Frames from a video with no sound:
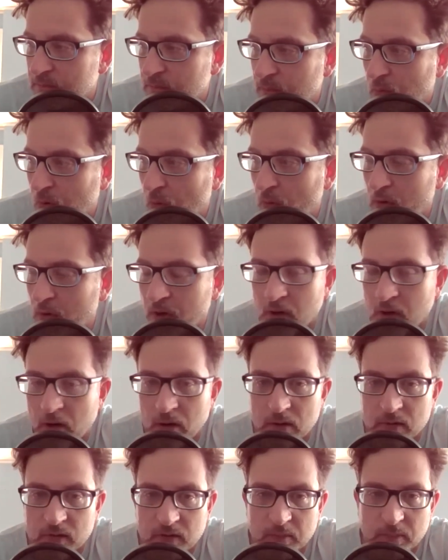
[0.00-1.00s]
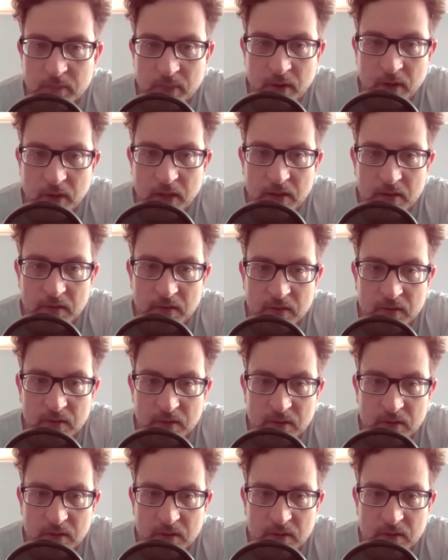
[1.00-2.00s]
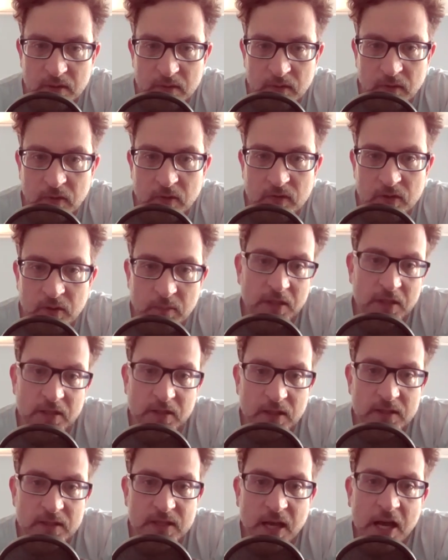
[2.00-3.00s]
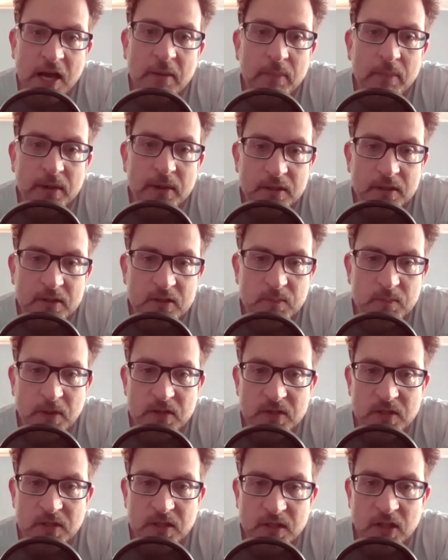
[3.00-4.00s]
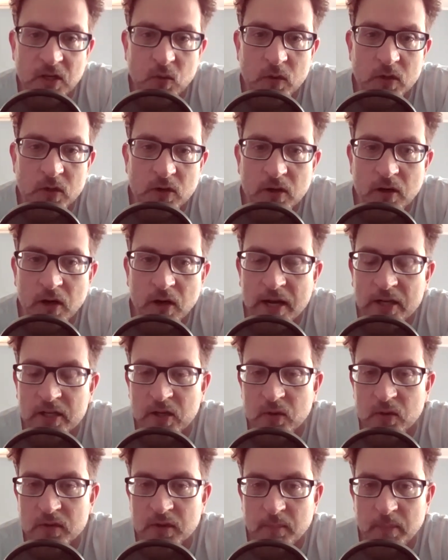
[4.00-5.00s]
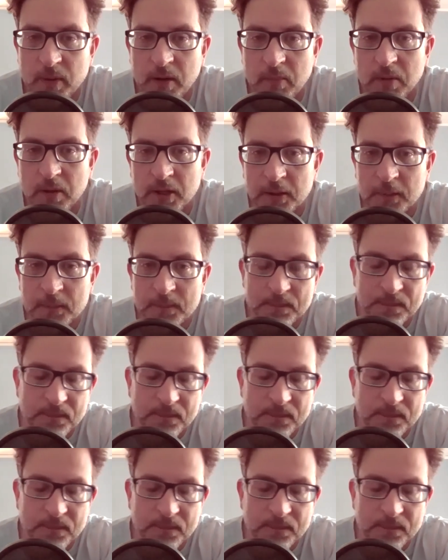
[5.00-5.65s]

protocols in place for if something does happen, especially, you know, when you're interacting with the public.